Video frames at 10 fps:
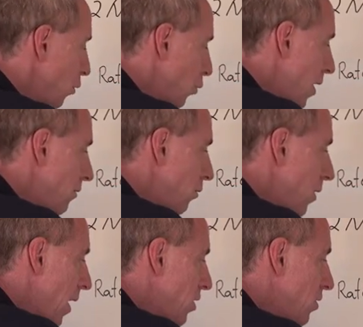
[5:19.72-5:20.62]
the rate of the
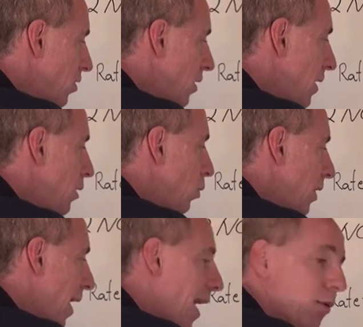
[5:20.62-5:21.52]
reaction is going to equal
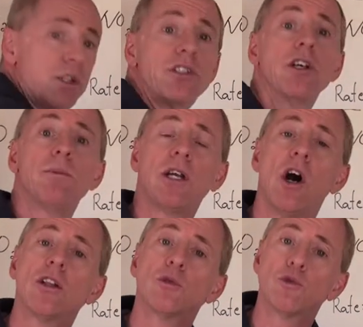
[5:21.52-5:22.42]
K, which is going to be
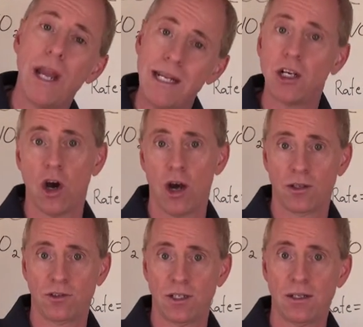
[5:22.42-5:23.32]
called a rate
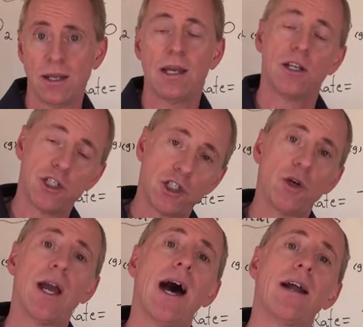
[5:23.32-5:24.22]
constant. I'm going to
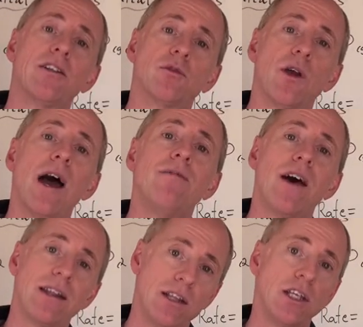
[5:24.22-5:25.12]
show you how to derive
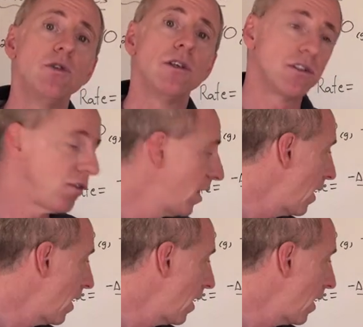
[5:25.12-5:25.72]
that in the units for